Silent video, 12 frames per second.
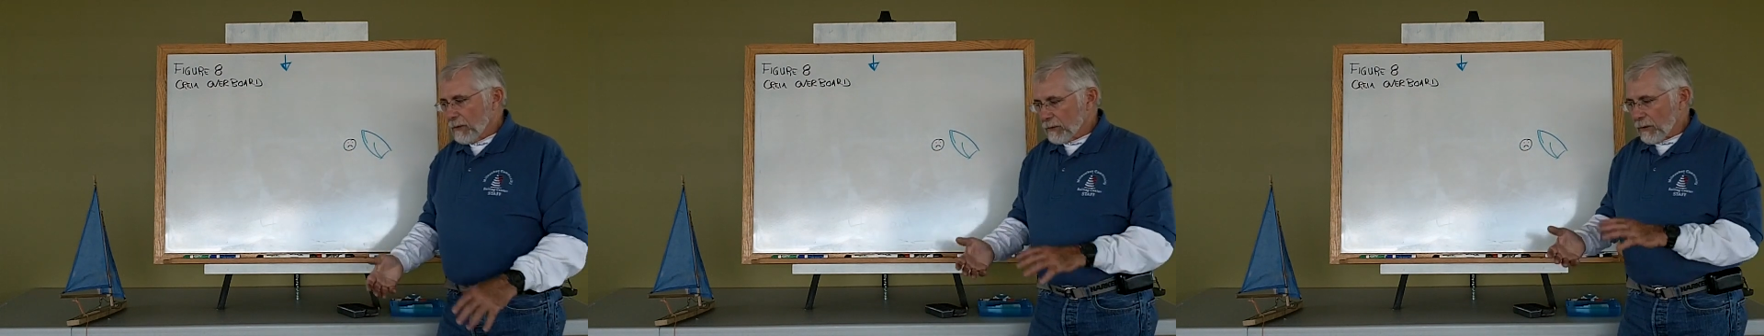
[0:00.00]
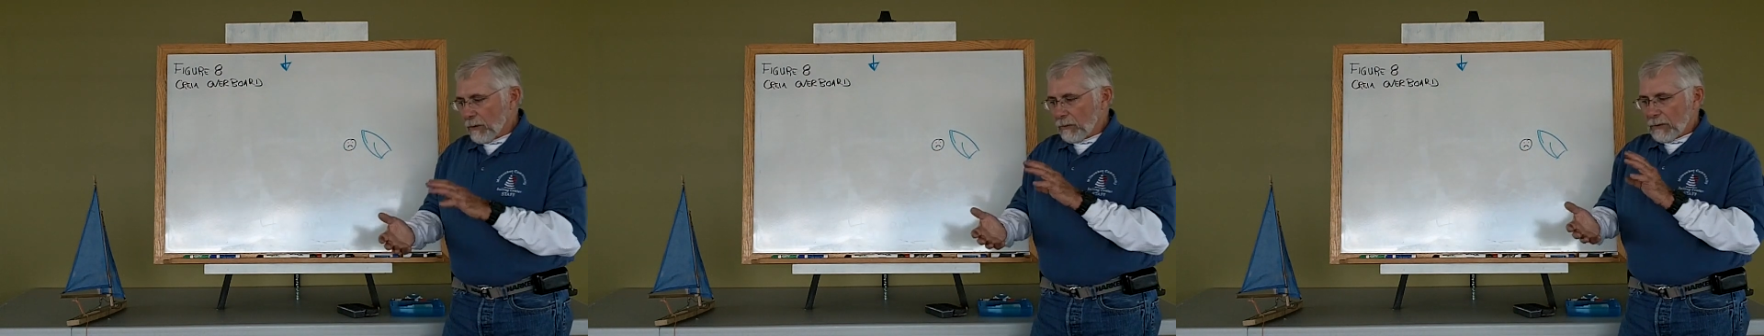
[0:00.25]

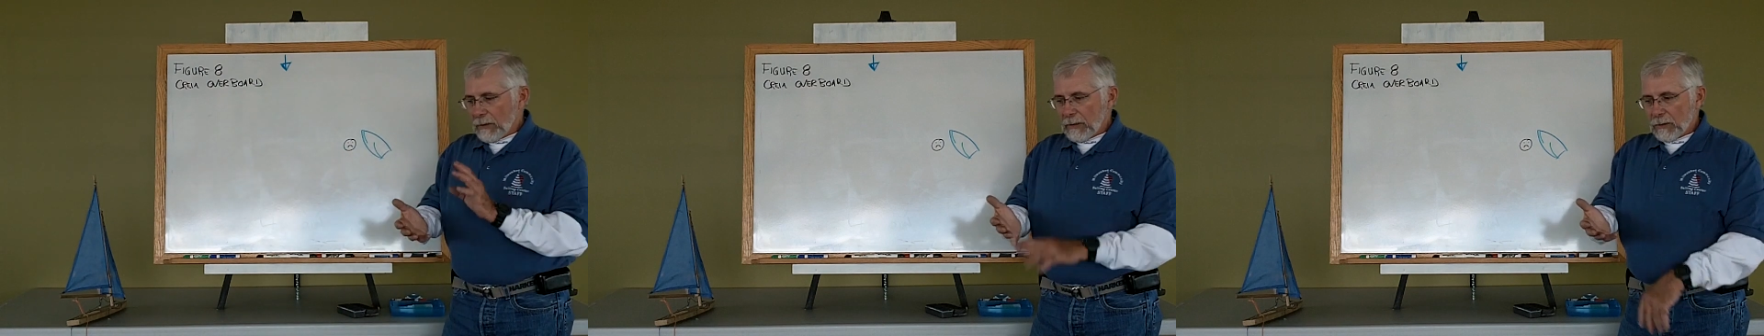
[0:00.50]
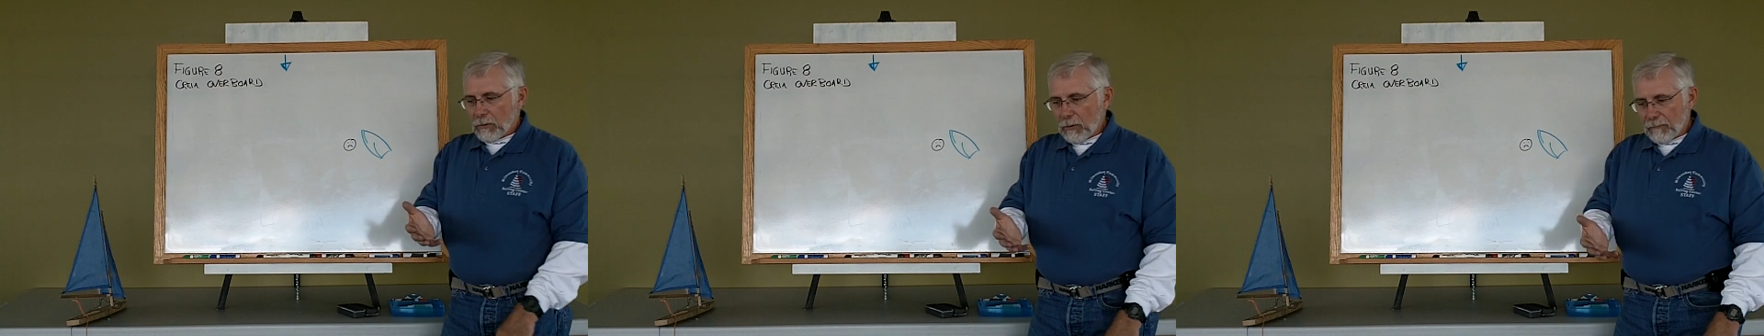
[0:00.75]
So,
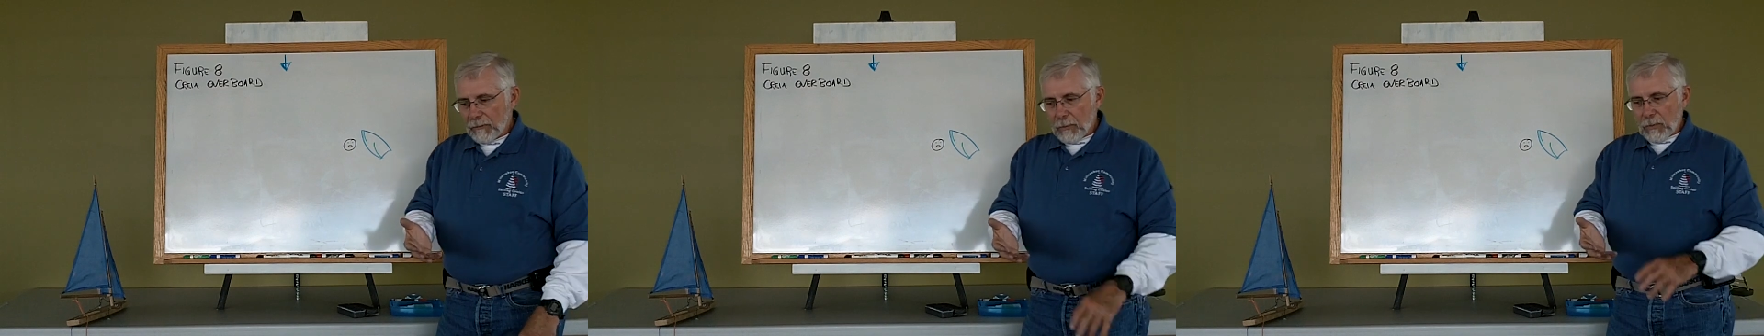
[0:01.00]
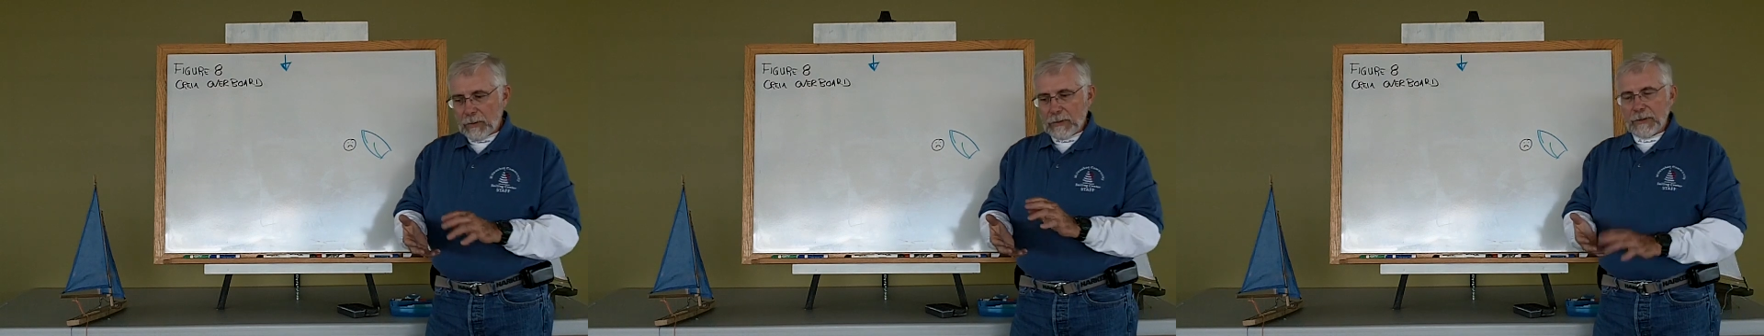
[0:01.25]
crew
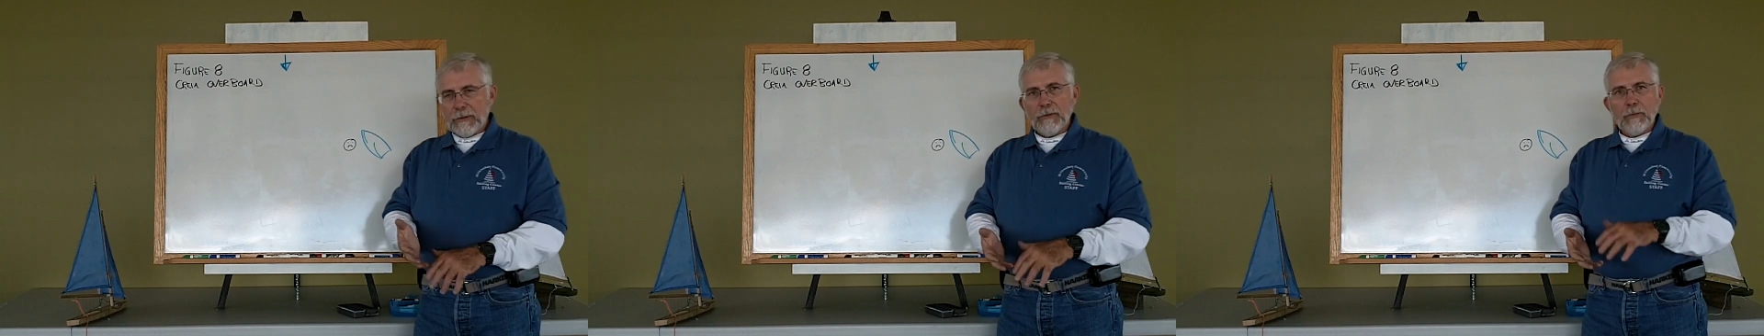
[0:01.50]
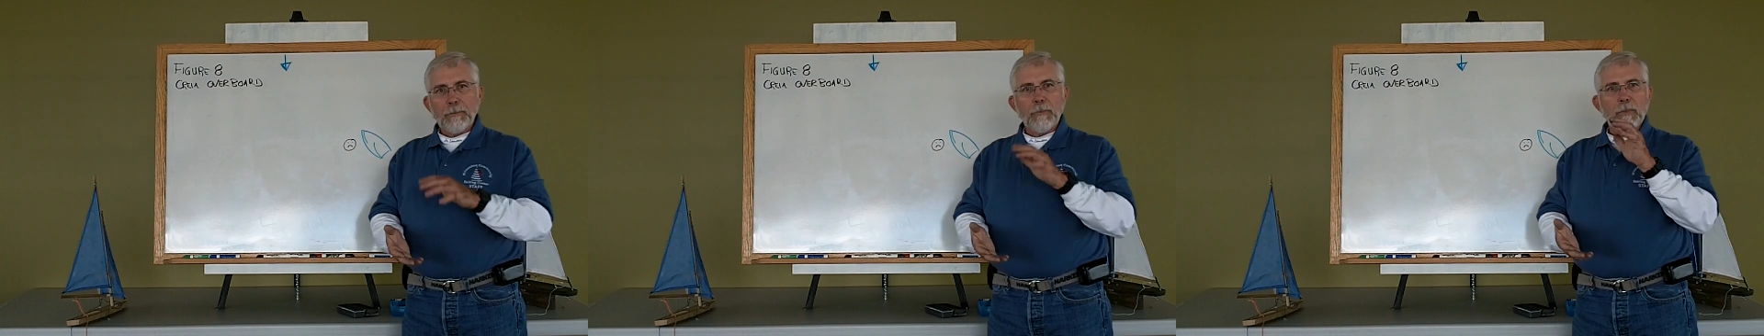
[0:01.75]
overboard,
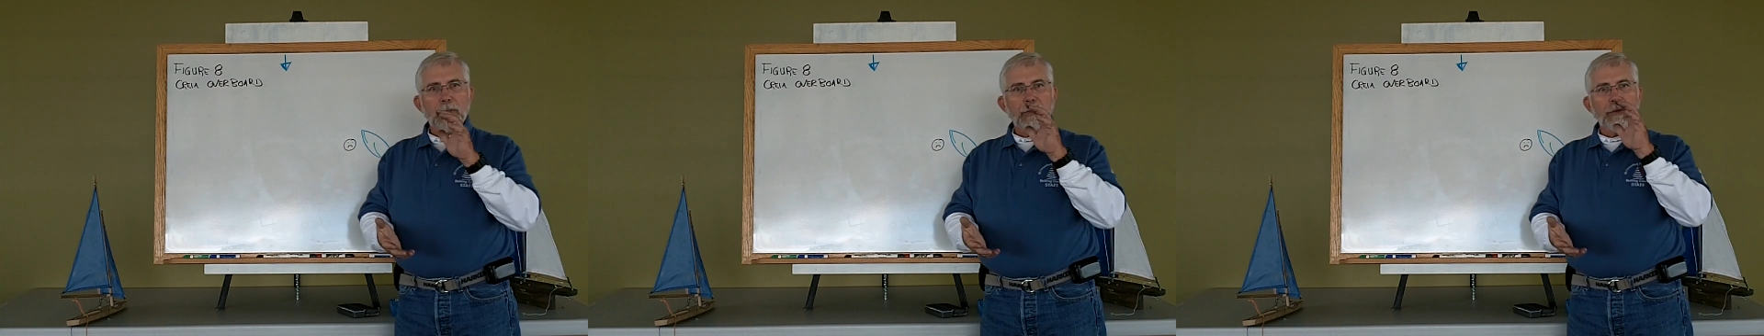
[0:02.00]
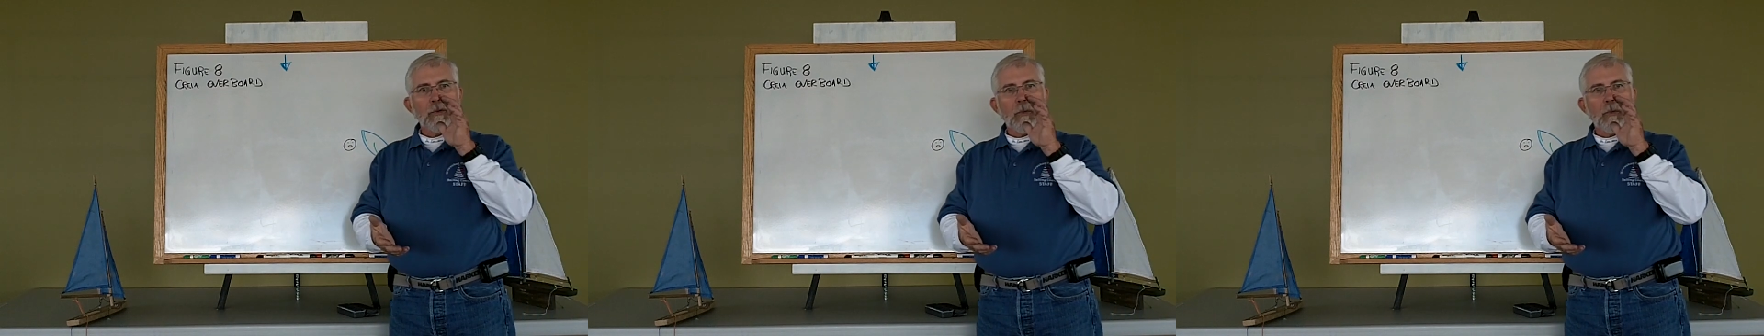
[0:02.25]
litter